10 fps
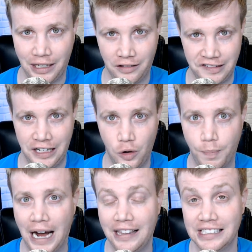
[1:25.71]
They're saying, go
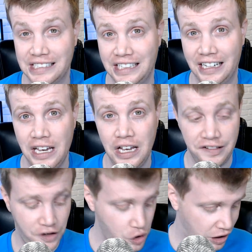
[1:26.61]
buy this thing so
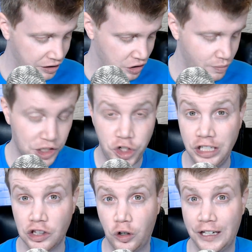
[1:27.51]
you can do machine
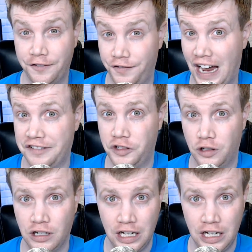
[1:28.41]
learning faster,